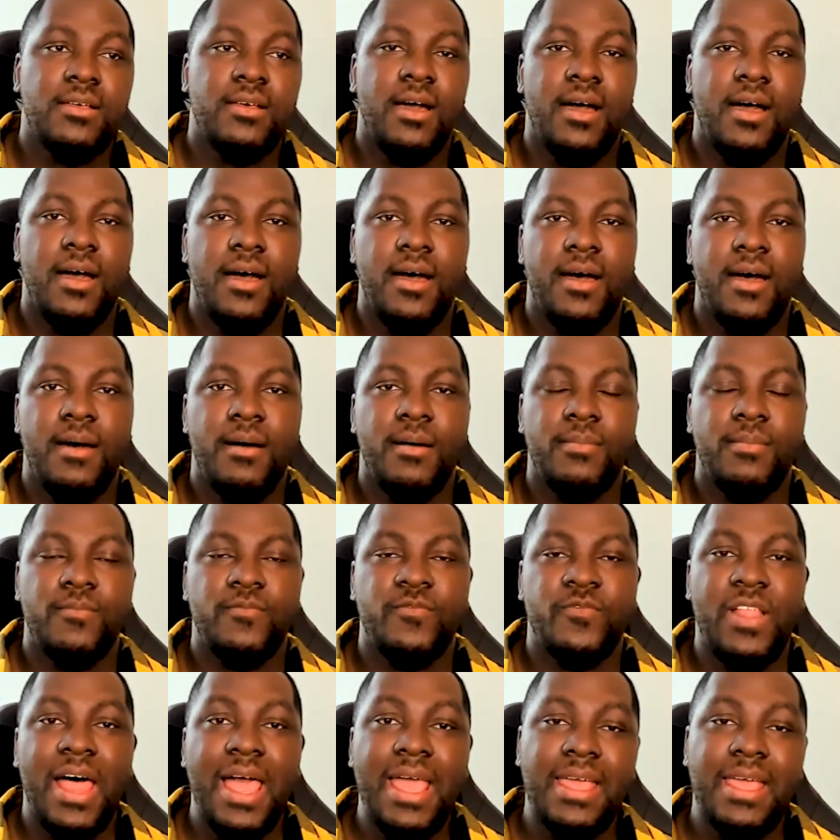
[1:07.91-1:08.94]

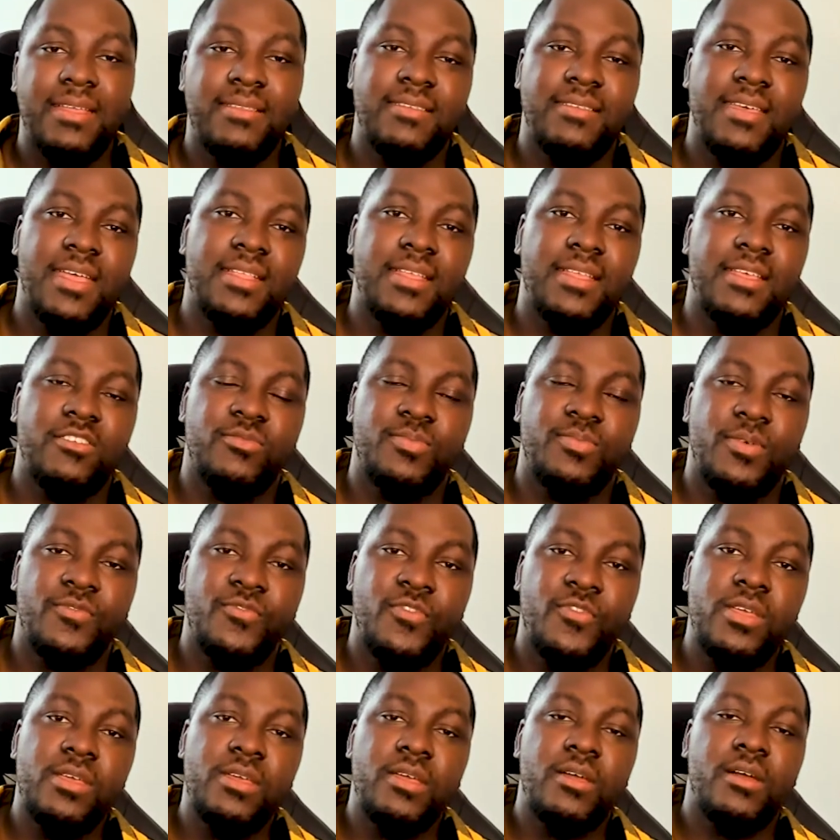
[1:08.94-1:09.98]
flight attendants,
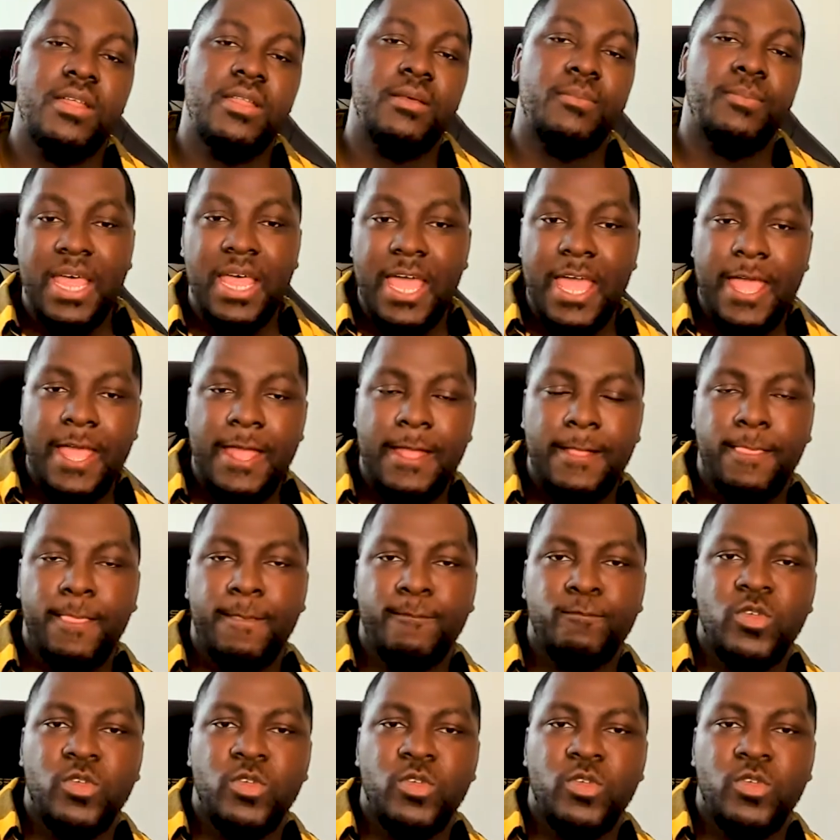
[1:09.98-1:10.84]
before you get on the plane,